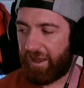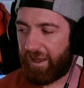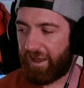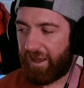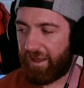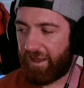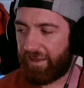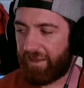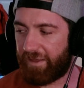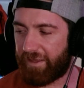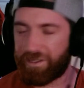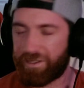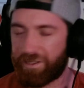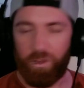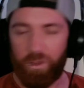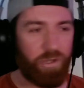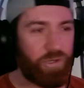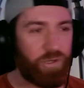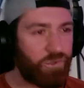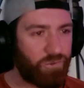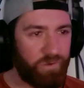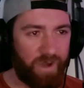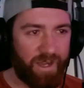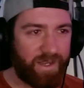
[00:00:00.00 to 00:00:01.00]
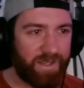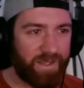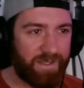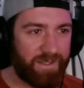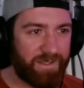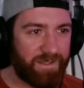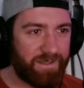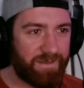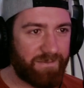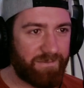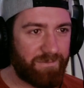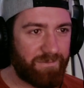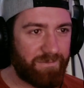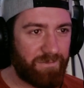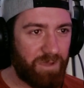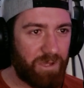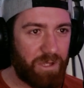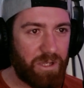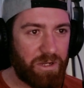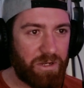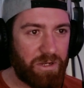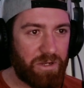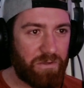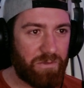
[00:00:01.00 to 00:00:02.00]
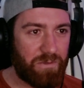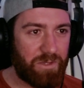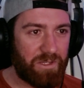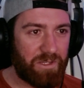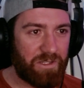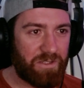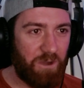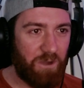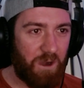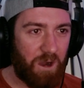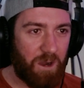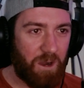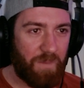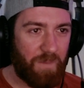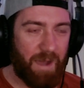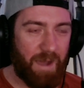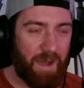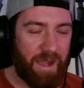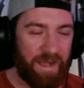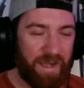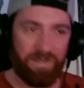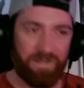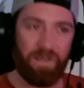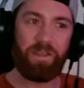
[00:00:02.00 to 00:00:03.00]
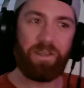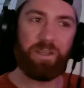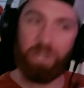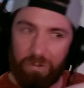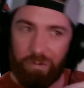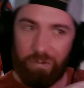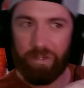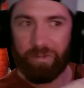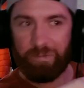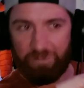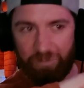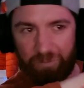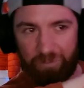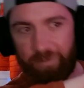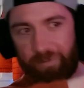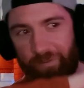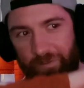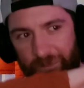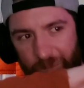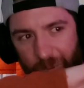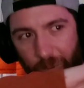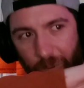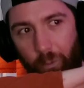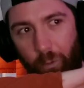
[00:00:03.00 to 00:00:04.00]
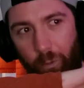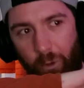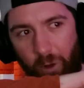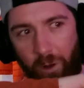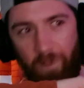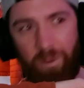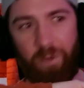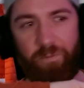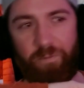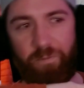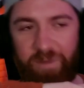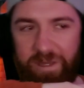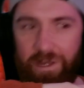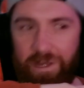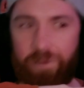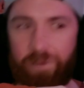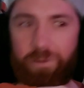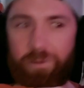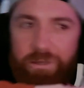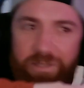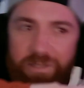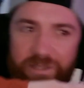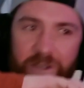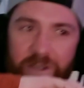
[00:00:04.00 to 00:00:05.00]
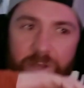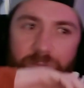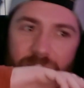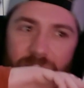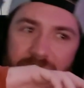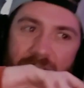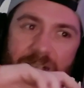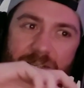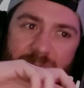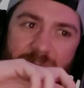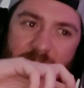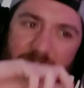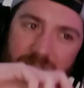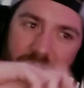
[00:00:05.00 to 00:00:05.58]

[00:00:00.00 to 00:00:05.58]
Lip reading: there's a lot of tricks that you can do with these tokamaks. Like, you can warp the field so the plasma is like